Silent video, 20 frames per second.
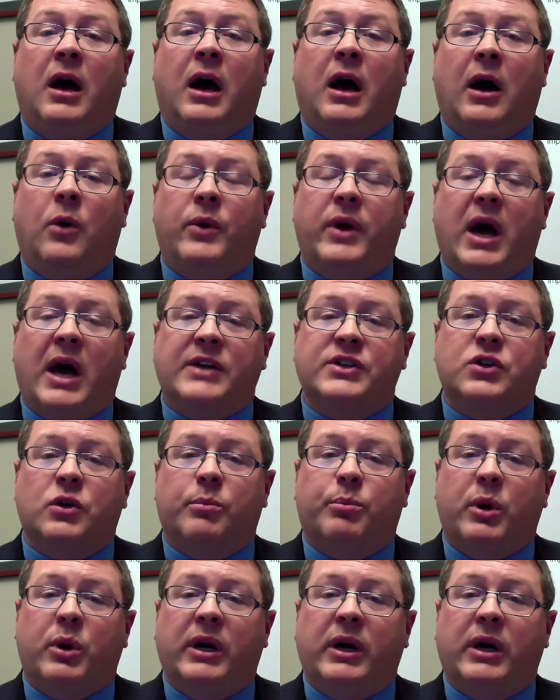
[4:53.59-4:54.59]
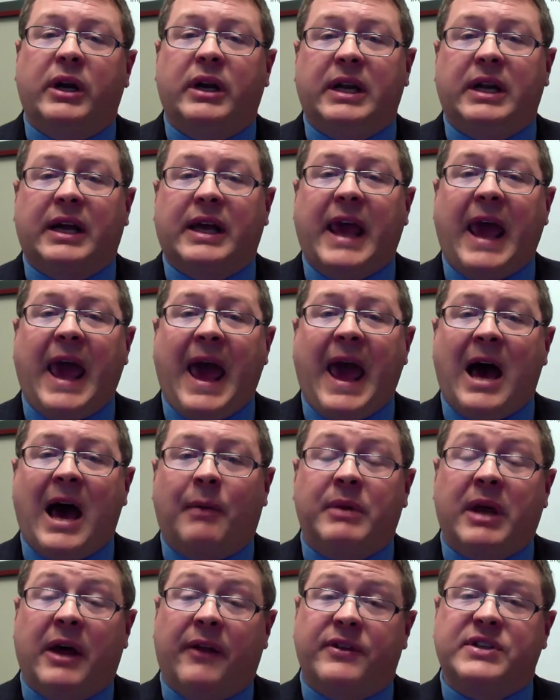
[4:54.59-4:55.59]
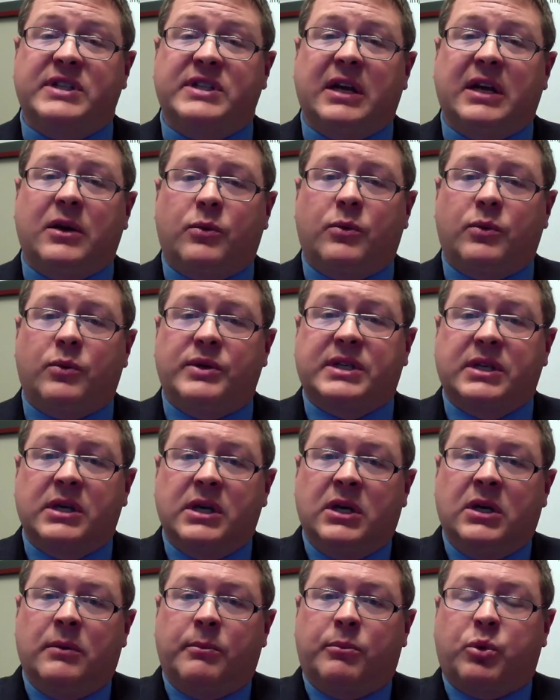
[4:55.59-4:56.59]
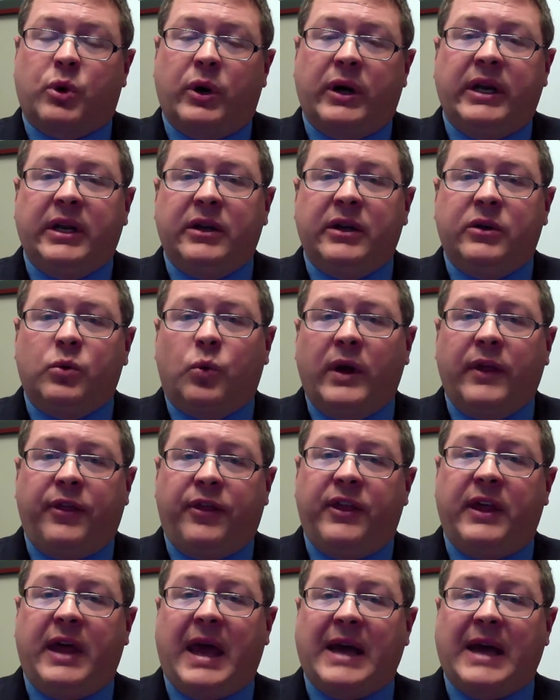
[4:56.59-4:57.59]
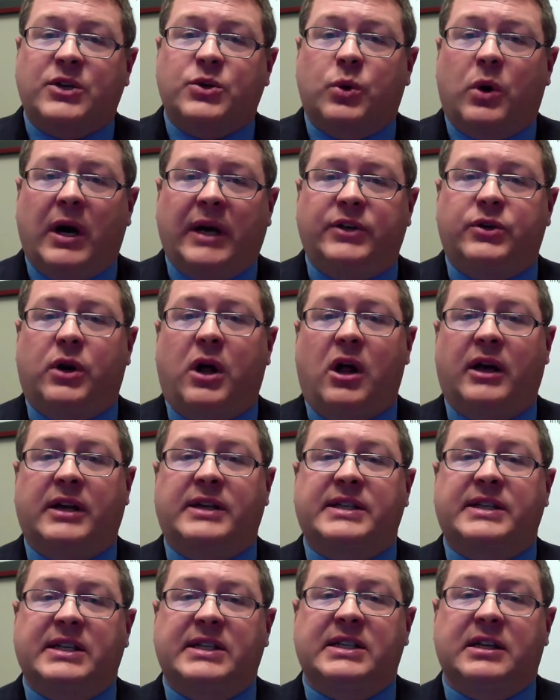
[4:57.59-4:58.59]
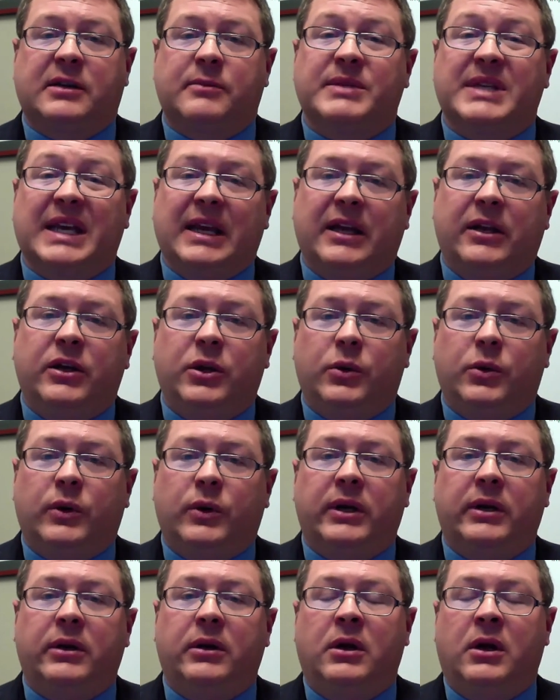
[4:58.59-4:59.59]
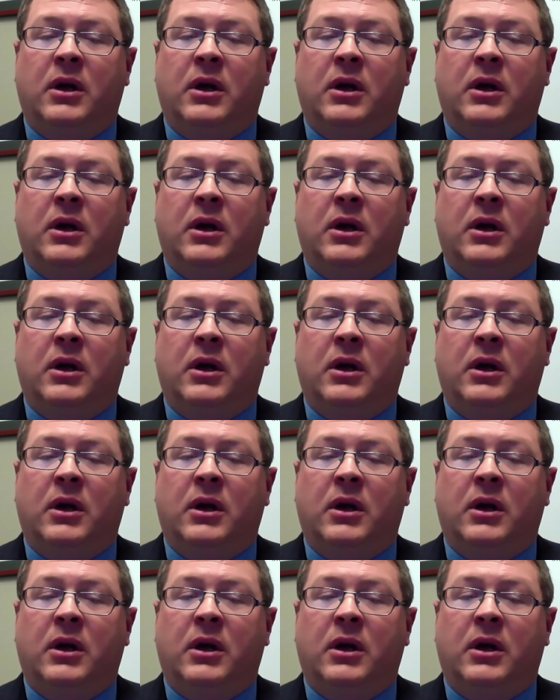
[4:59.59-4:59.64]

Uh, we also printed a cab. Now the stick was printed with the actual hydraulic systems into it.